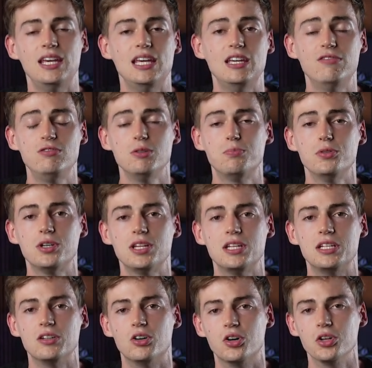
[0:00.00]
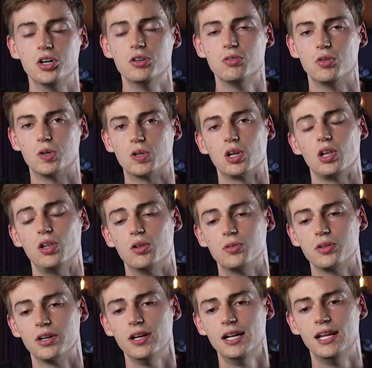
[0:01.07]
If you put it in auto or
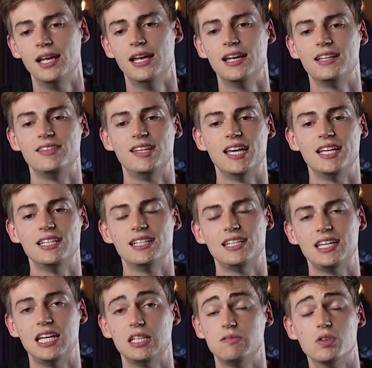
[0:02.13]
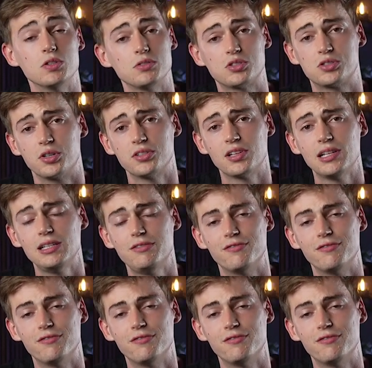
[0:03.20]
longer, then it will certainly